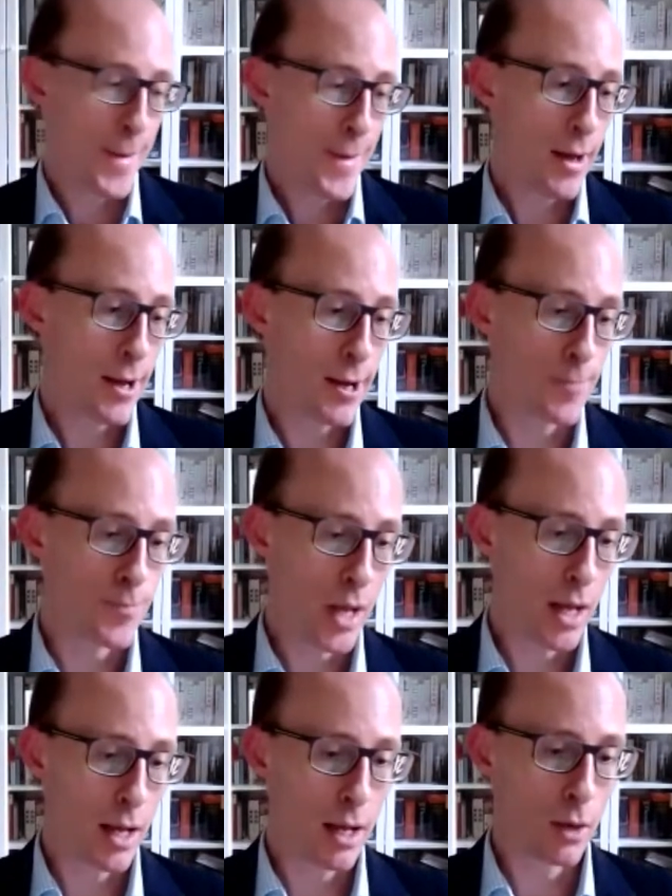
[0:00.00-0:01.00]

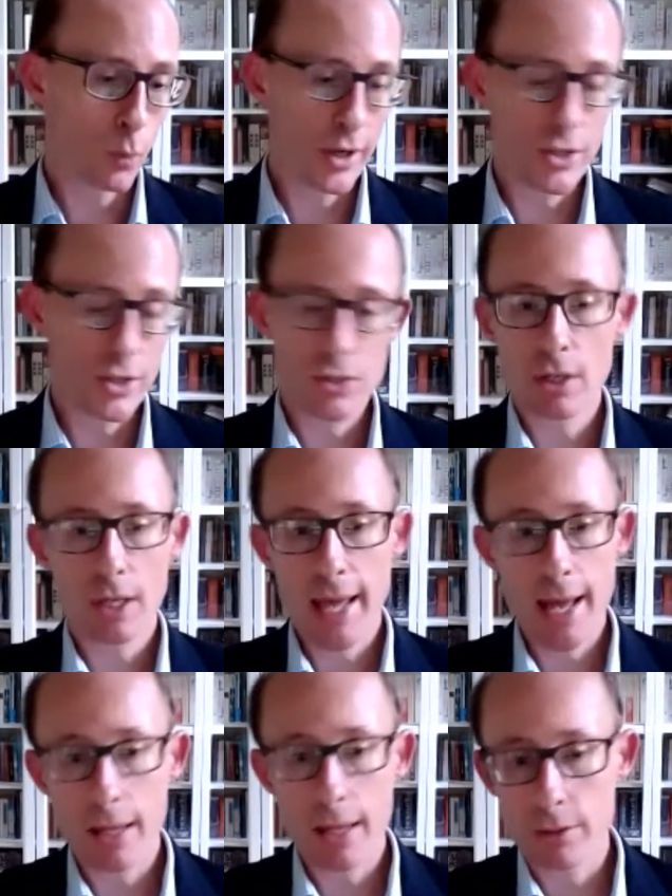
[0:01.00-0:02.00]
Whereas you can
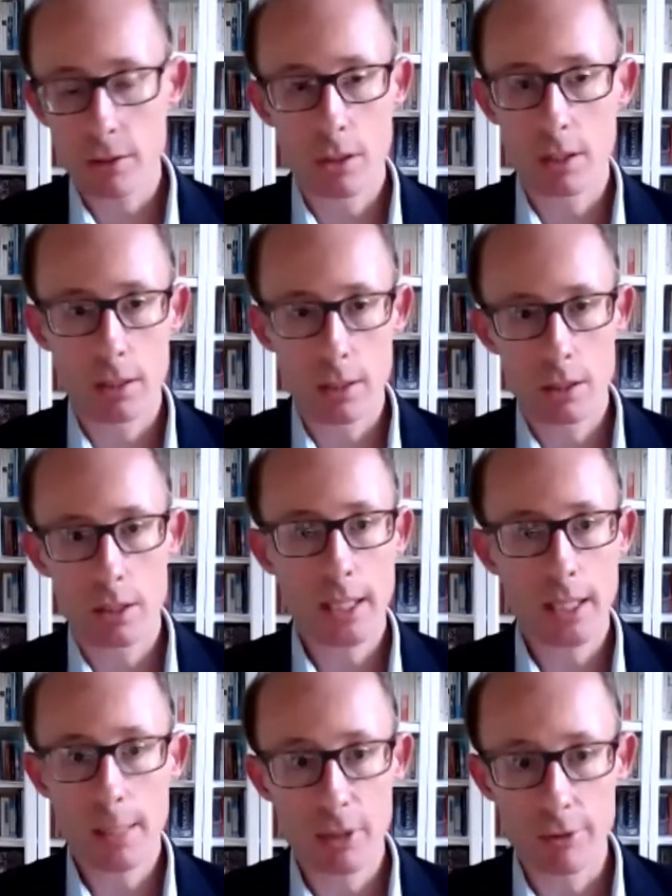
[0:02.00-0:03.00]
count on a
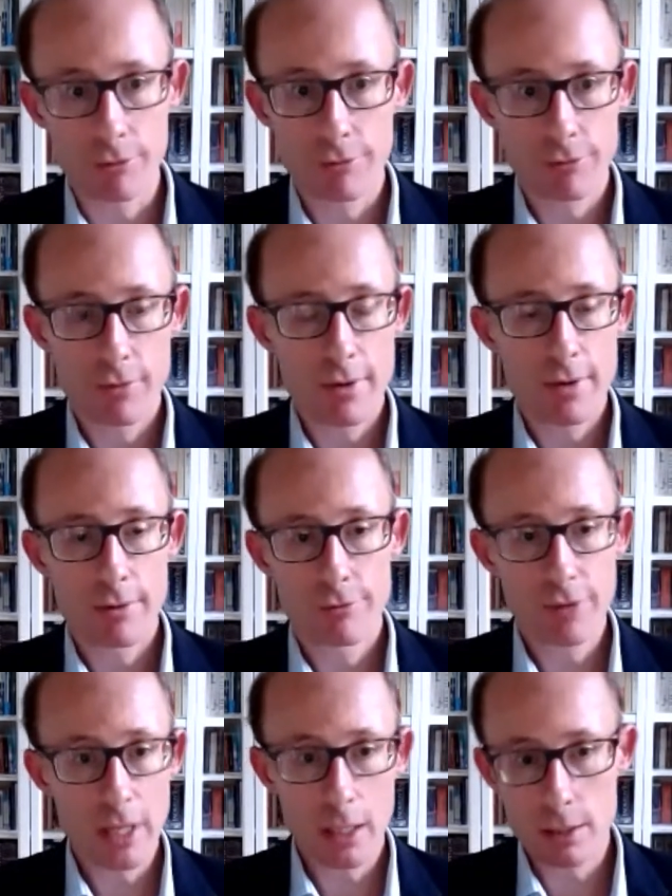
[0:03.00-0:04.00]
couple of
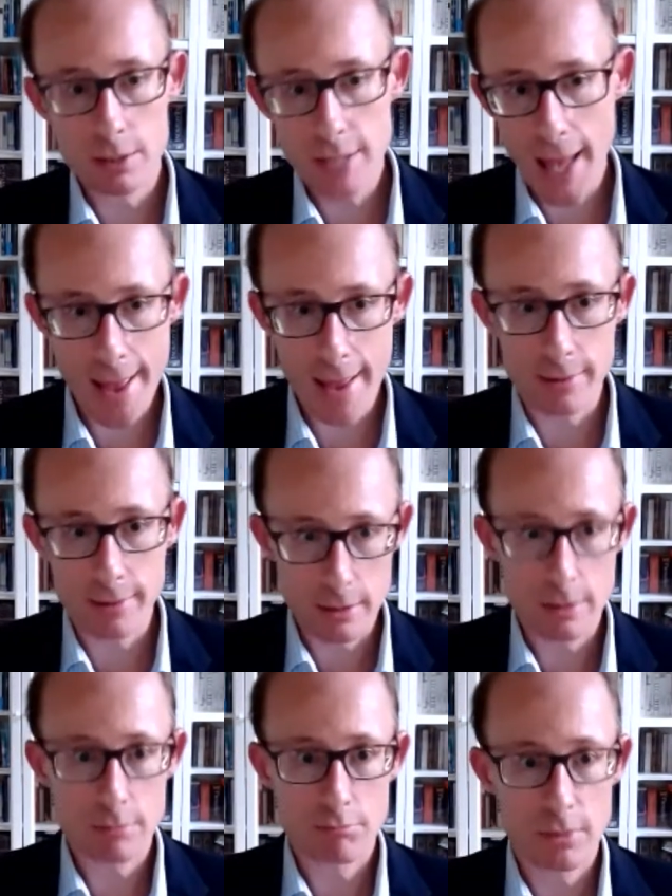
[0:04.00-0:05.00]
fingers,
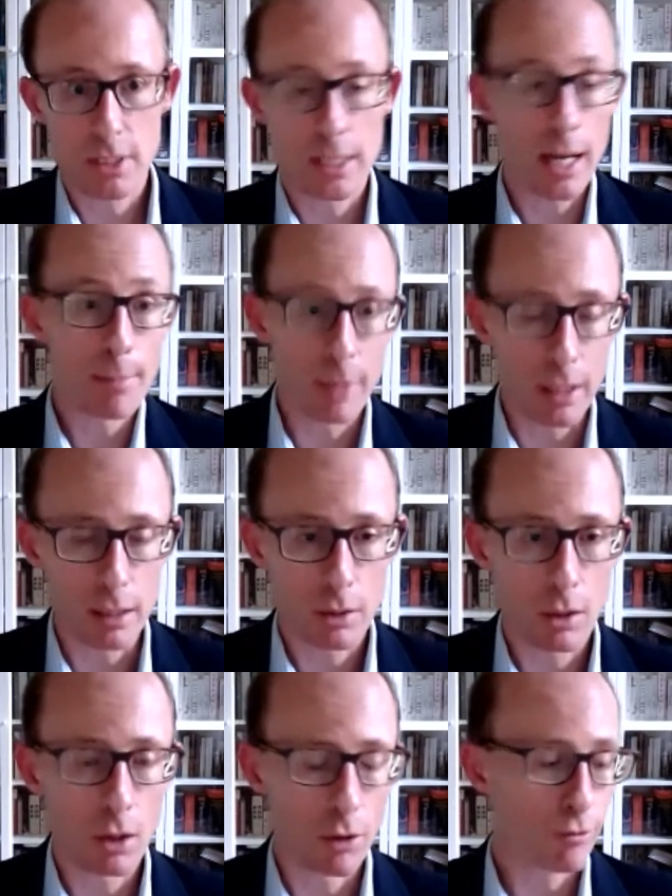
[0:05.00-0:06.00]
hands, the number
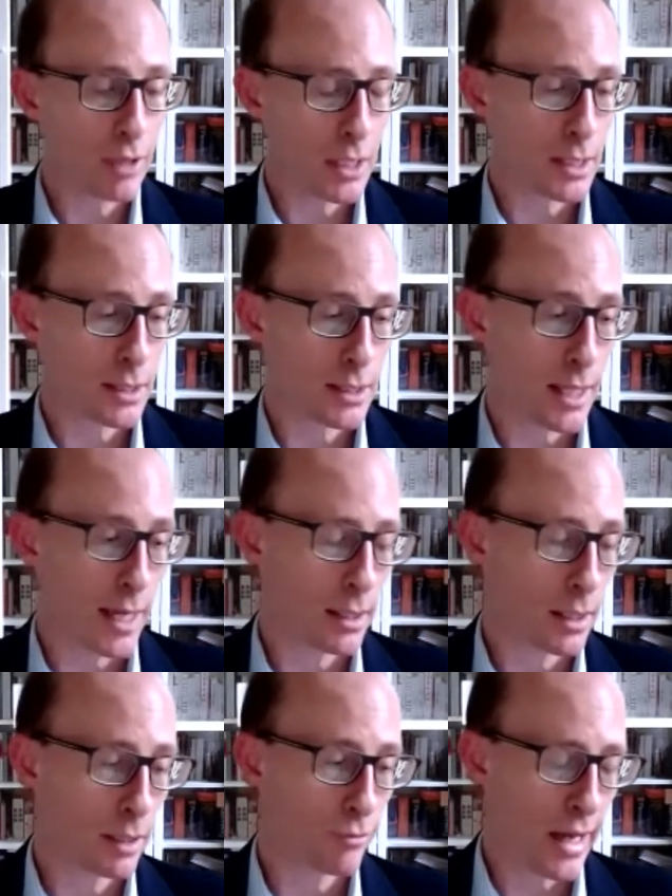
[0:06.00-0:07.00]
of interstate
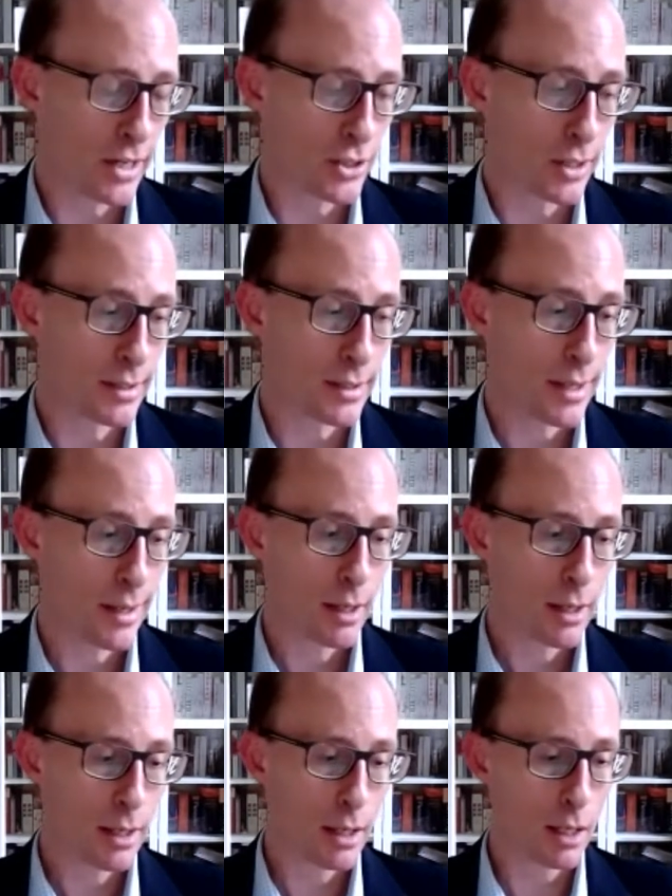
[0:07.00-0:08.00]
invasions
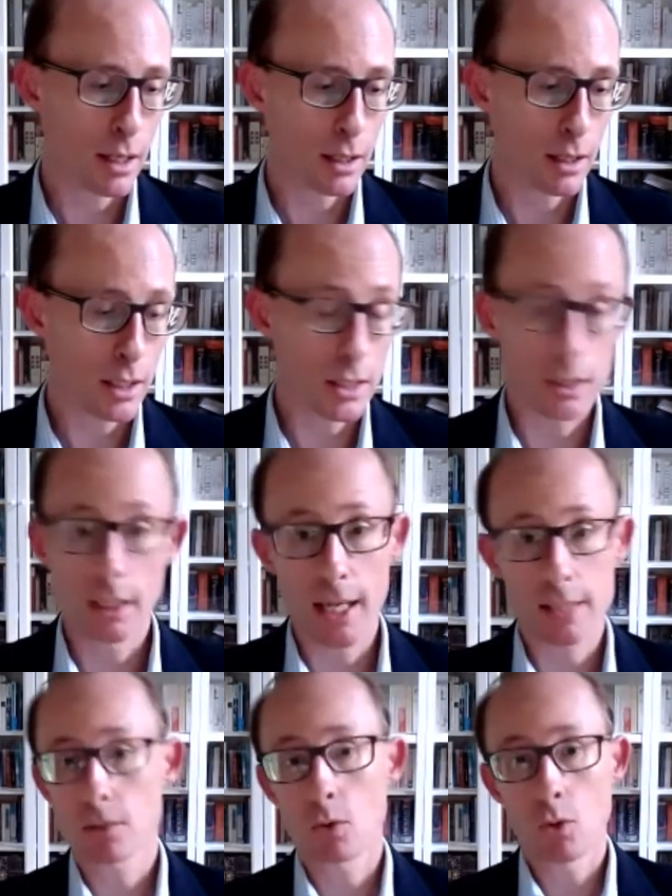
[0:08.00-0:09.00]
in the
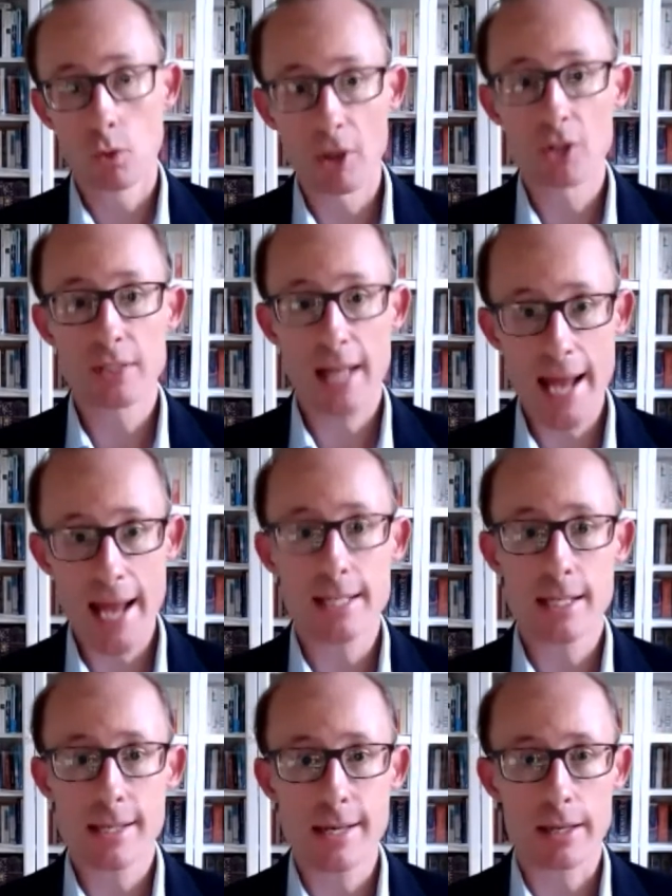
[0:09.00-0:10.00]
last almost
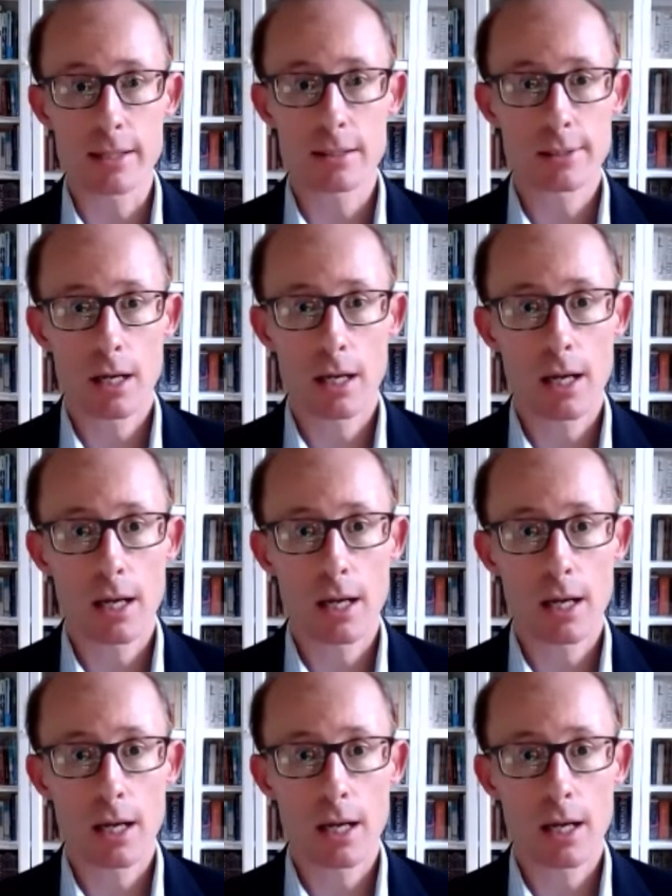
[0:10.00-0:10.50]
80 years.